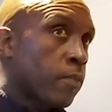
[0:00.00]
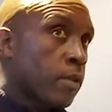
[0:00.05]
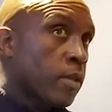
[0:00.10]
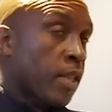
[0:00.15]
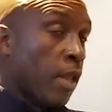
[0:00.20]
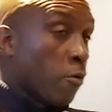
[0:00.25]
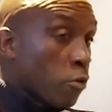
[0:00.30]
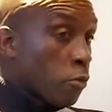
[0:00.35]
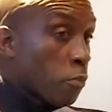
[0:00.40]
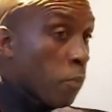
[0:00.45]

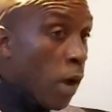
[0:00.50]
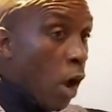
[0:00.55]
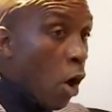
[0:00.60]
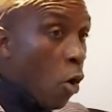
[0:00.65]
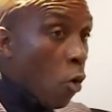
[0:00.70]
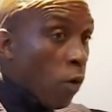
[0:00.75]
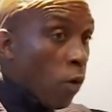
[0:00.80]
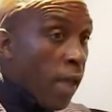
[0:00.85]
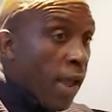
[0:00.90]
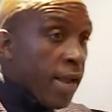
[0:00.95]
That was my
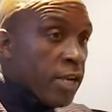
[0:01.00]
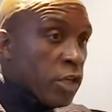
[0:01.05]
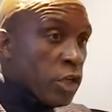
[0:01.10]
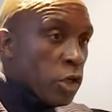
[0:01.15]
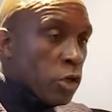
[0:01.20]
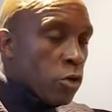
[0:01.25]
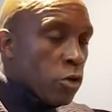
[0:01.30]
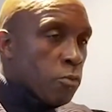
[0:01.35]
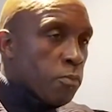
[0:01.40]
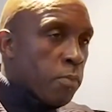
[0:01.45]
whole
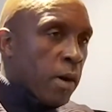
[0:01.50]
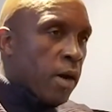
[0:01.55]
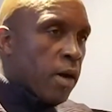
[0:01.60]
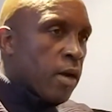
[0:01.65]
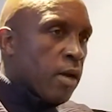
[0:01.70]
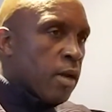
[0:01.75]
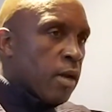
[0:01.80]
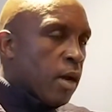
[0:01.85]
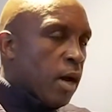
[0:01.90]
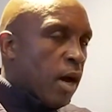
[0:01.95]
attitude. But
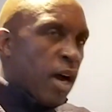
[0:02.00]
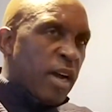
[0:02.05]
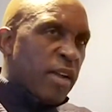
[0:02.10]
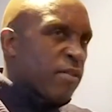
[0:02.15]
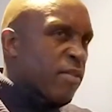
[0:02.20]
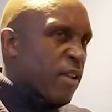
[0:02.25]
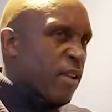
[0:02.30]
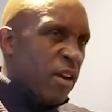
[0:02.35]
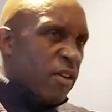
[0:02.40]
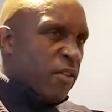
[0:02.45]
I
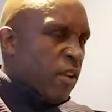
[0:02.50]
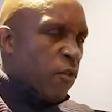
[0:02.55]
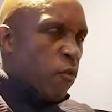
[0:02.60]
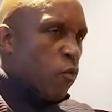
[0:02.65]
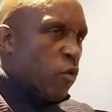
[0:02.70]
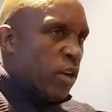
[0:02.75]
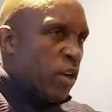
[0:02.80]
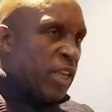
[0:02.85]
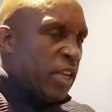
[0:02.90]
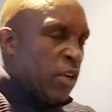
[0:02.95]
never
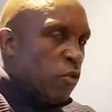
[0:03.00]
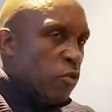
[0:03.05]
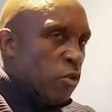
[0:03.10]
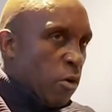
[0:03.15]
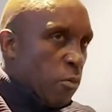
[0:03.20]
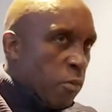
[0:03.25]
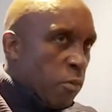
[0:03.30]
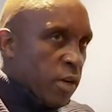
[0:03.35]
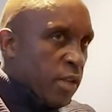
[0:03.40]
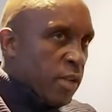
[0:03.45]
want to kill
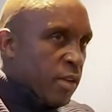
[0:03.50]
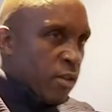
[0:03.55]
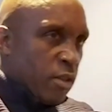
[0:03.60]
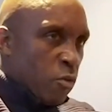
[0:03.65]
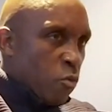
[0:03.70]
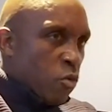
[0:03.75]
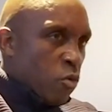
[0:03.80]
nobody because